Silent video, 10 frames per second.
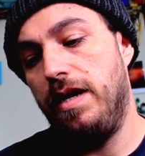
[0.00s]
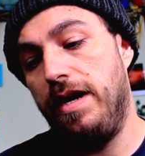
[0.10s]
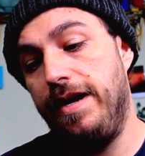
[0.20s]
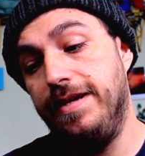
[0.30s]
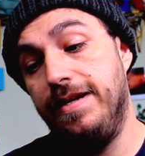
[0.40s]

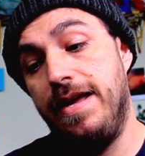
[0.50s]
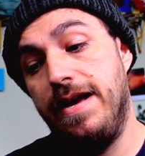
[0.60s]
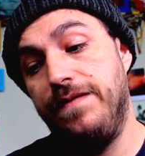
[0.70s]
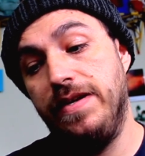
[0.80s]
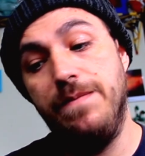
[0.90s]
I didn't
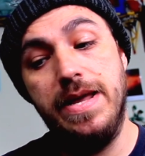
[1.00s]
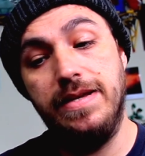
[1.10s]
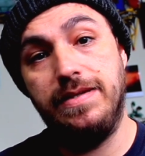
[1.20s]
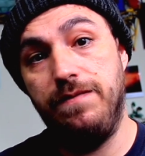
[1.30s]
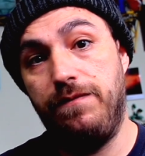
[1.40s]
have any
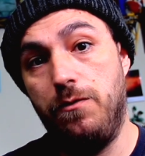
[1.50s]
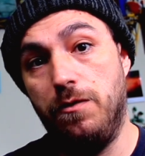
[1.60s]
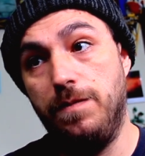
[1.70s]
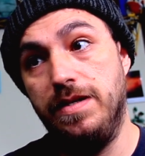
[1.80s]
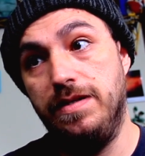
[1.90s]
medicine for
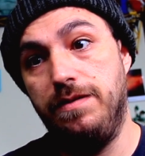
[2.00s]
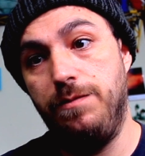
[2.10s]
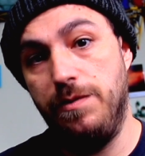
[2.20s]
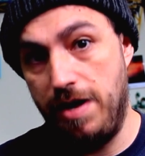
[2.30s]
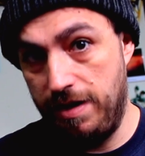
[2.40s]
him because
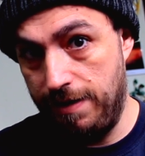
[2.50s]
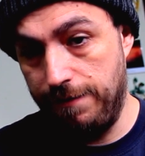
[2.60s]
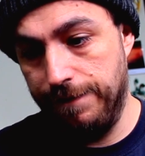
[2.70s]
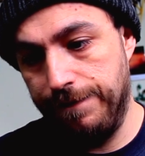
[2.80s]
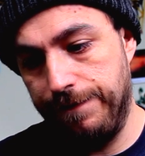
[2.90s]
we ran
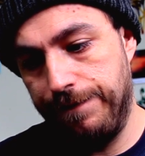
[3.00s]
out.